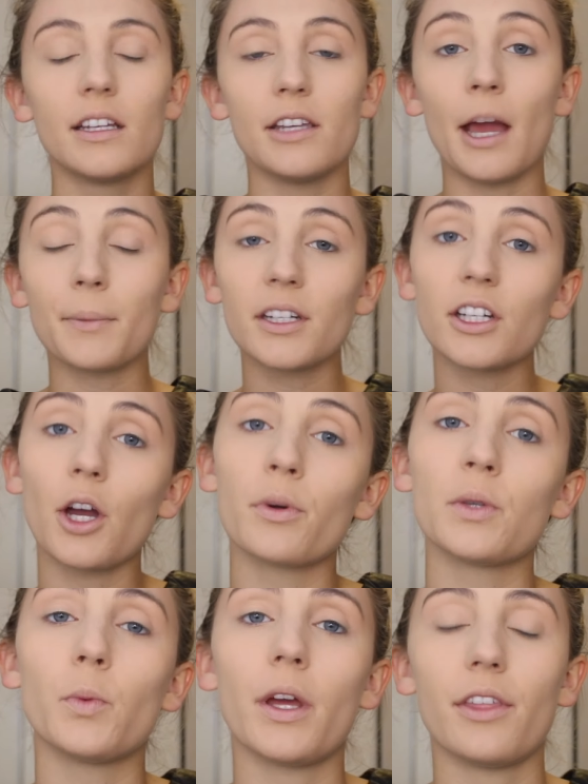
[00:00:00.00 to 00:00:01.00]
Now I'm going to go
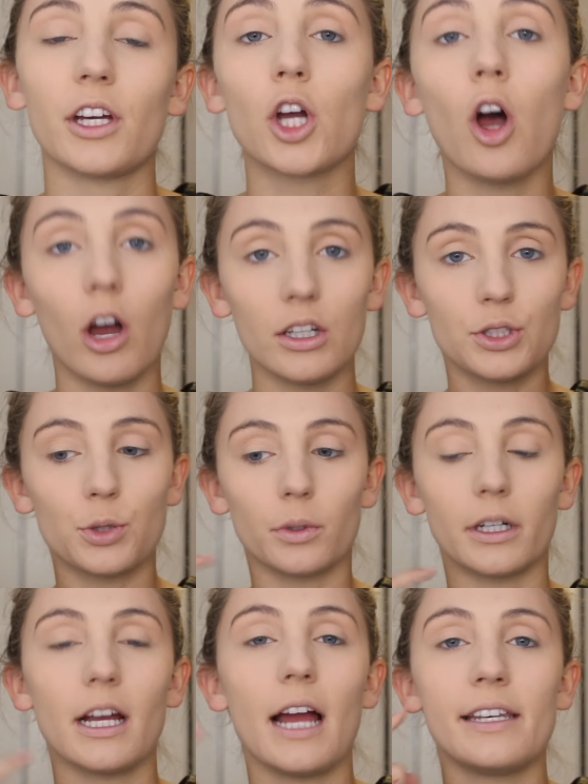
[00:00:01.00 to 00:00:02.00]
in with a
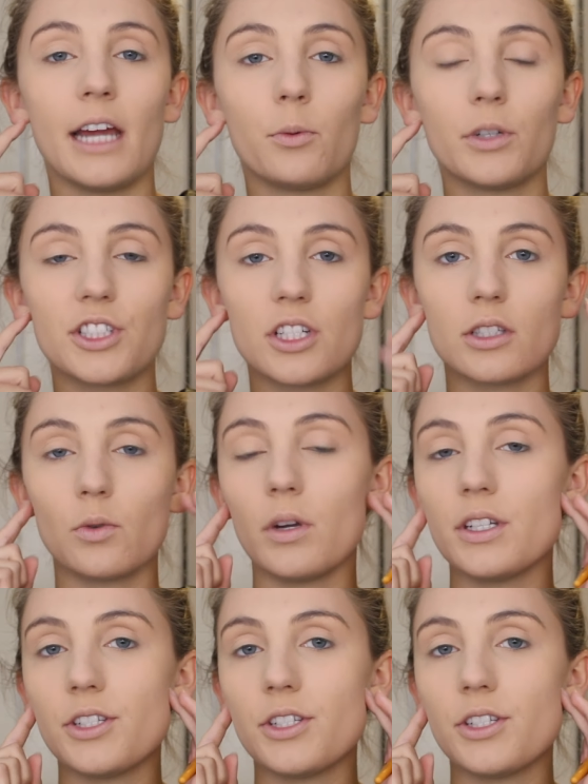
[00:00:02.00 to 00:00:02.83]
contour and now we're just going